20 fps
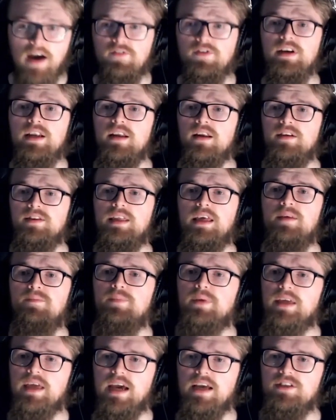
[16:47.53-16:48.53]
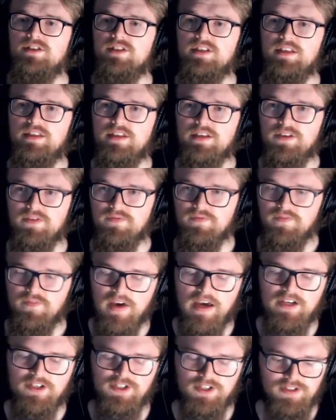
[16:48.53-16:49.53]
really like the implication in the
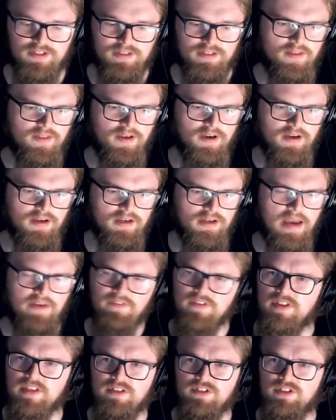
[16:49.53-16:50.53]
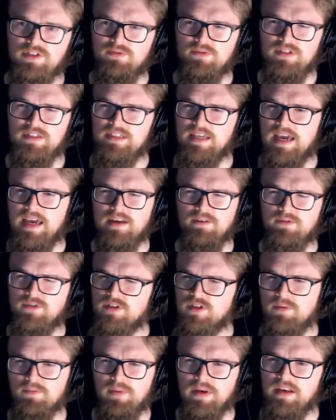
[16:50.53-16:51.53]
confession that everything she was saying was
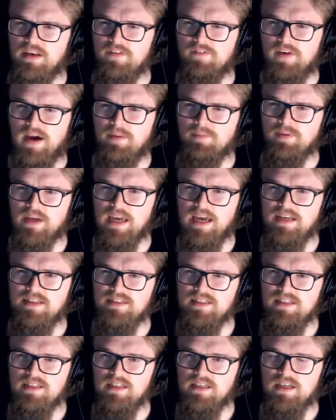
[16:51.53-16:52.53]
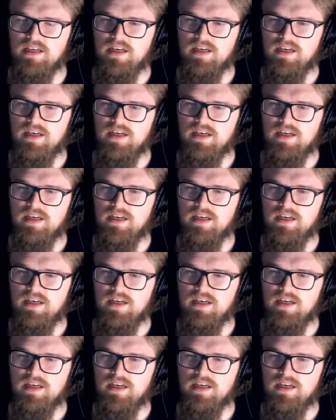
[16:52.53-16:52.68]
completely fabricated.